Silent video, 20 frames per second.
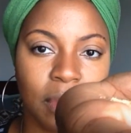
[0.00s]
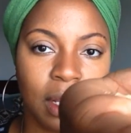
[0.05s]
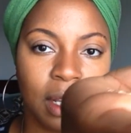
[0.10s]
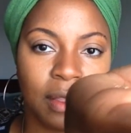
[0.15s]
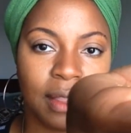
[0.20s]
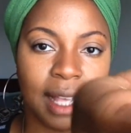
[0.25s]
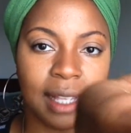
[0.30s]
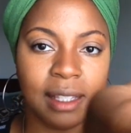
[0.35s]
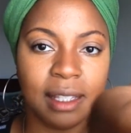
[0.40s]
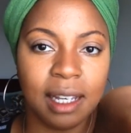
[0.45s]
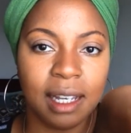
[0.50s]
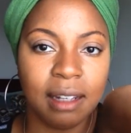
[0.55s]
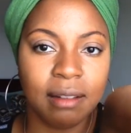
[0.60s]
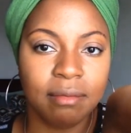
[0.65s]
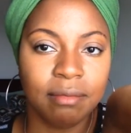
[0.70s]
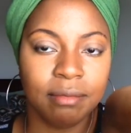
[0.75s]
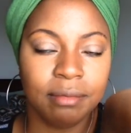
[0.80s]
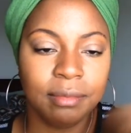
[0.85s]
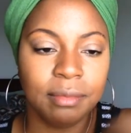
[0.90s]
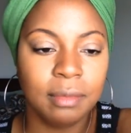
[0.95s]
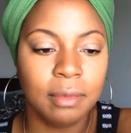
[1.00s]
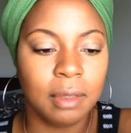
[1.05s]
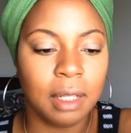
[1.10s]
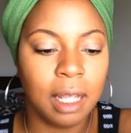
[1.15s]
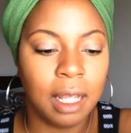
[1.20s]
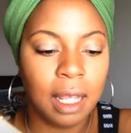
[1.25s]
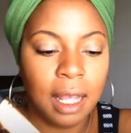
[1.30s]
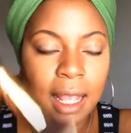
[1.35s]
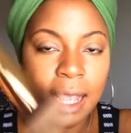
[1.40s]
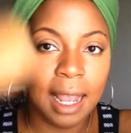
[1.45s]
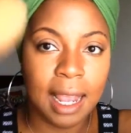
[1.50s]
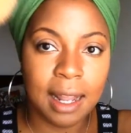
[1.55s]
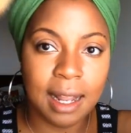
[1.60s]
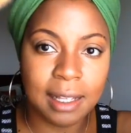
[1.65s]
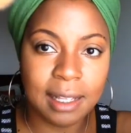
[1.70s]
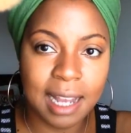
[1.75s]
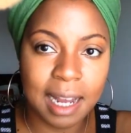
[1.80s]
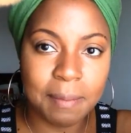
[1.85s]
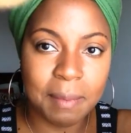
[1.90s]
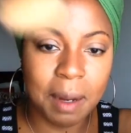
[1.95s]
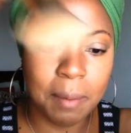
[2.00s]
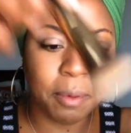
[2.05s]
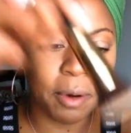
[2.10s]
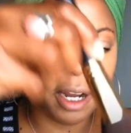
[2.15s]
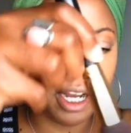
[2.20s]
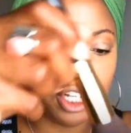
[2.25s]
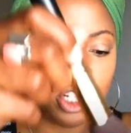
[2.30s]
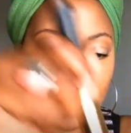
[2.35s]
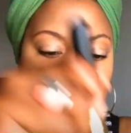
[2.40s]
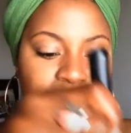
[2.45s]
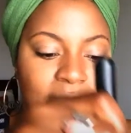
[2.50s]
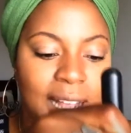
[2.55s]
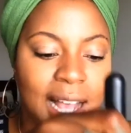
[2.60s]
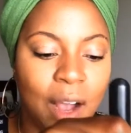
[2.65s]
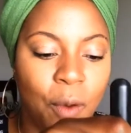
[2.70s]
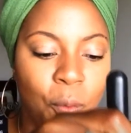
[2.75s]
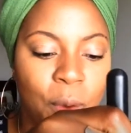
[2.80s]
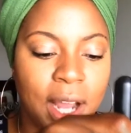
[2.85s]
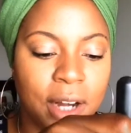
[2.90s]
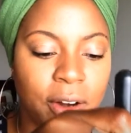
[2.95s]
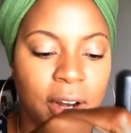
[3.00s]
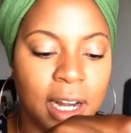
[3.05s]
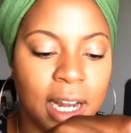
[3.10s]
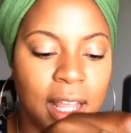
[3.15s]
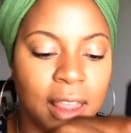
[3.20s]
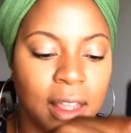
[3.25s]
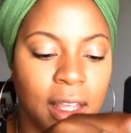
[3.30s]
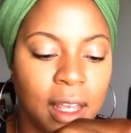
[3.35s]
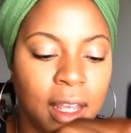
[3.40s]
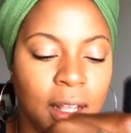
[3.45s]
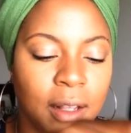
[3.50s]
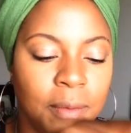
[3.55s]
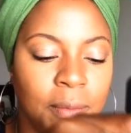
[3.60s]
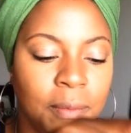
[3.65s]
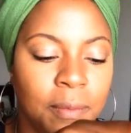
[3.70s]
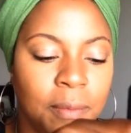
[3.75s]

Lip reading: That's it. And I take my brush, it's not wet or anything,